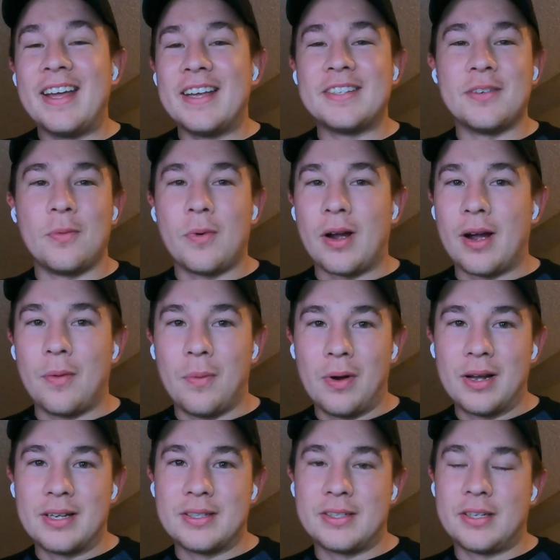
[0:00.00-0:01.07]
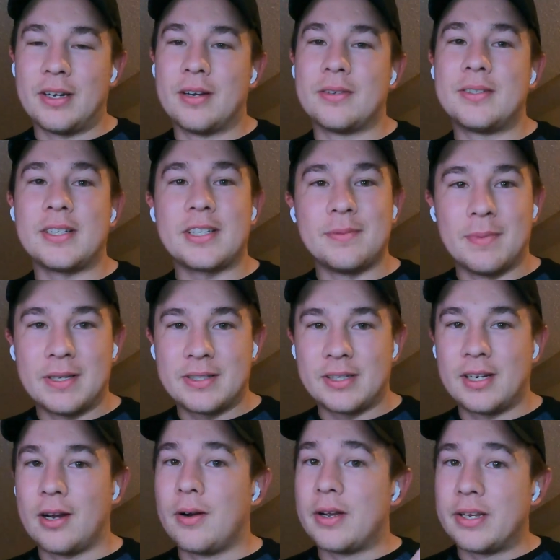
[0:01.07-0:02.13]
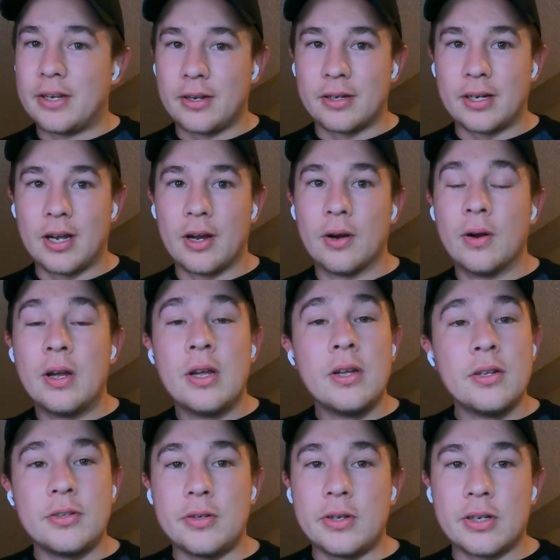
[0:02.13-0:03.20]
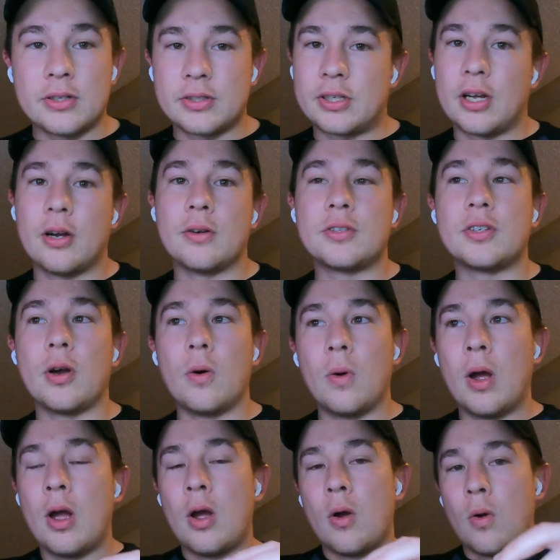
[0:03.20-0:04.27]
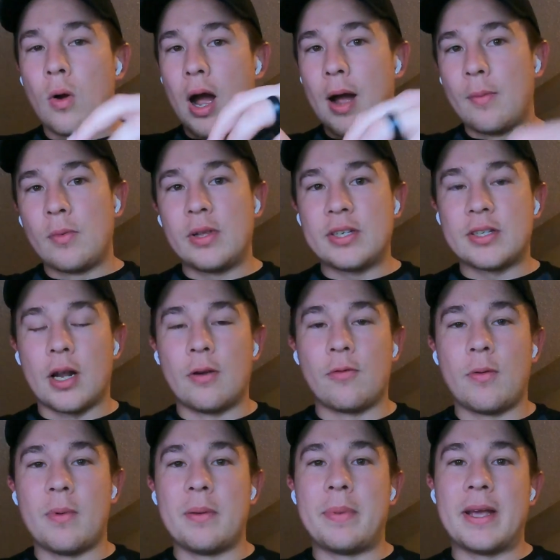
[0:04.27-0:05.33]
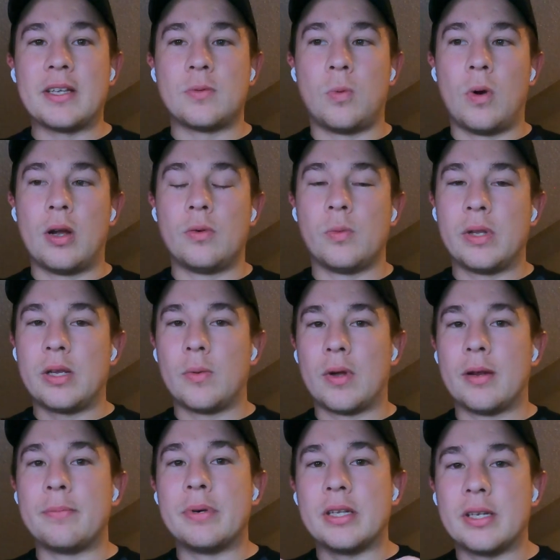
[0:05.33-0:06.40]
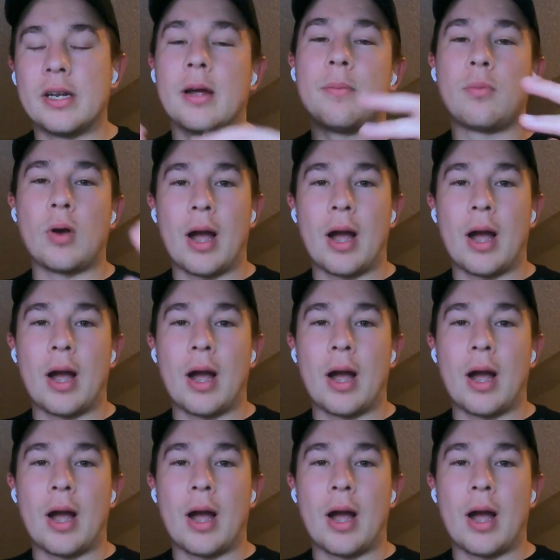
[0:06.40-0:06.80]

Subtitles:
isn't where I was, you know, 6 months ago, a year ago, 2 years ago. So I'm really starting from my base one, really want to build it up